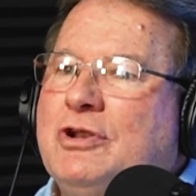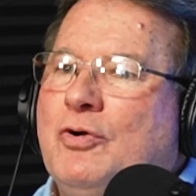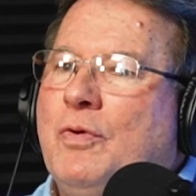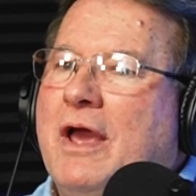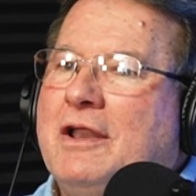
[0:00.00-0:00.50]

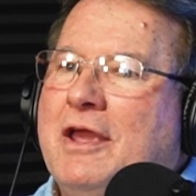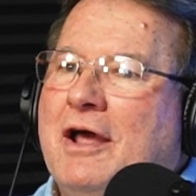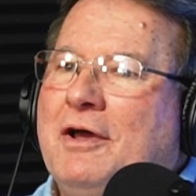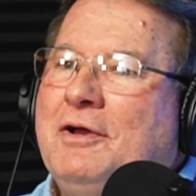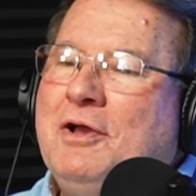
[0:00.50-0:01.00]
We had to
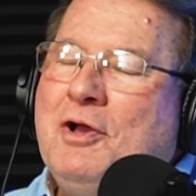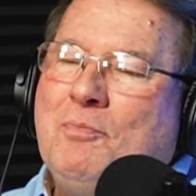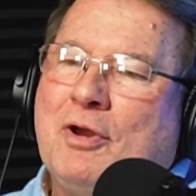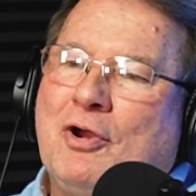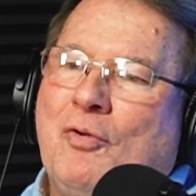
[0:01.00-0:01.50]
kind of
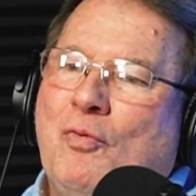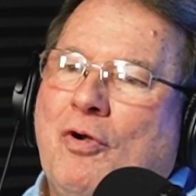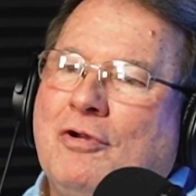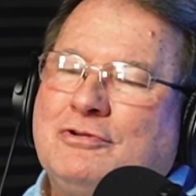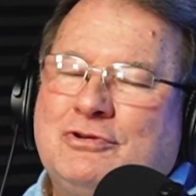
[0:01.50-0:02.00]
pick our
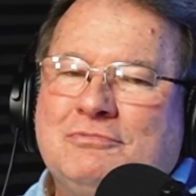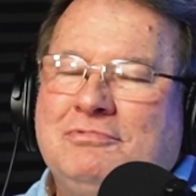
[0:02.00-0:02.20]
words,